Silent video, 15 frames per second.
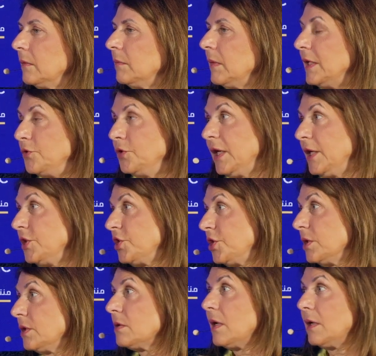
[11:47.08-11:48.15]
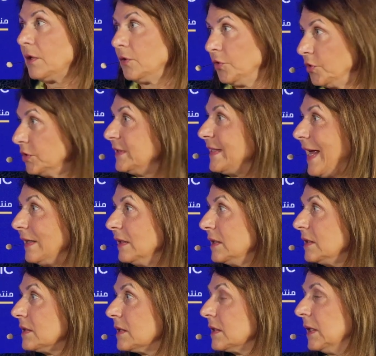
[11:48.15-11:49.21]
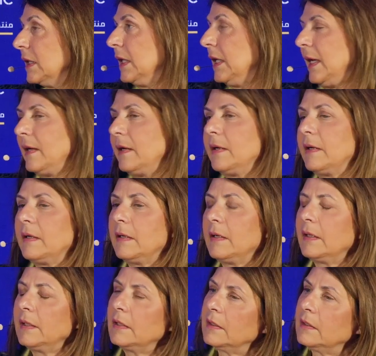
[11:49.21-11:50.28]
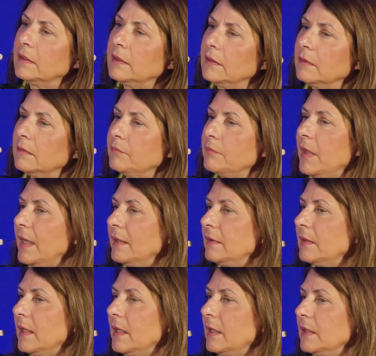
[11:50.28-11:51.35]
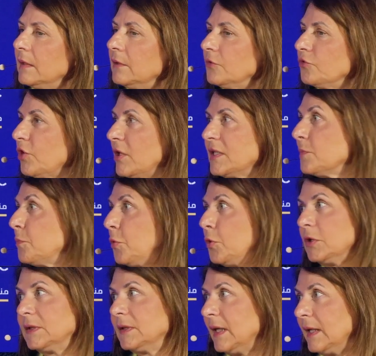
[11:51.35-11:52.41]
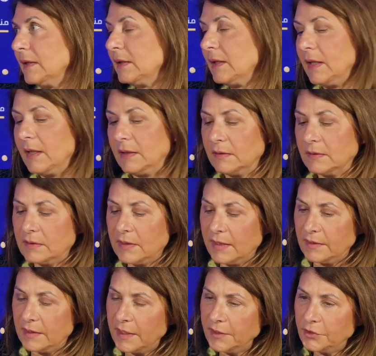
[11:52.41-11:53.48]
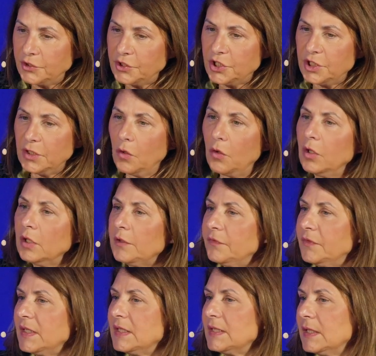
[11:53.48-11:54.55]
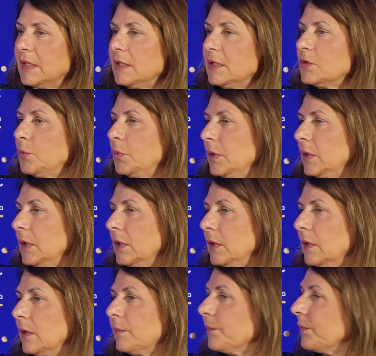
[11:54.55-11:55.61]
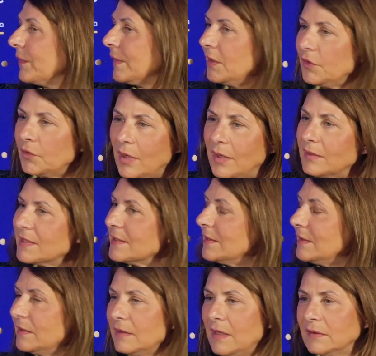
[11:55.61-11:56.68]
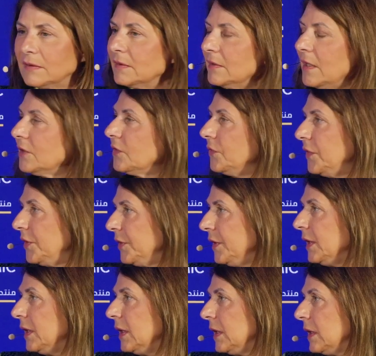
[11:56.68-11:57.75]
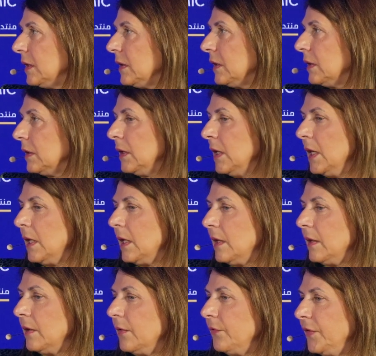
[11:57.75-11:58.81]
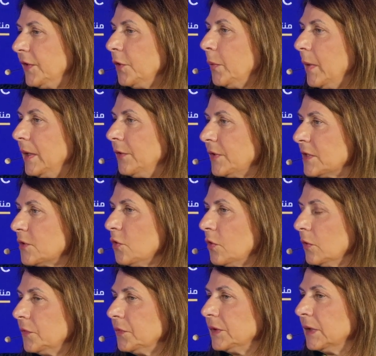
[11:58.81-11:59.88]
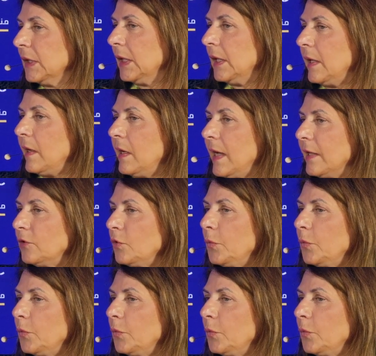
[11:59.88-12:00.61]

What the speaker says: education, good talent, and then transport and energy. All of these things will, are still not very well resolved. At the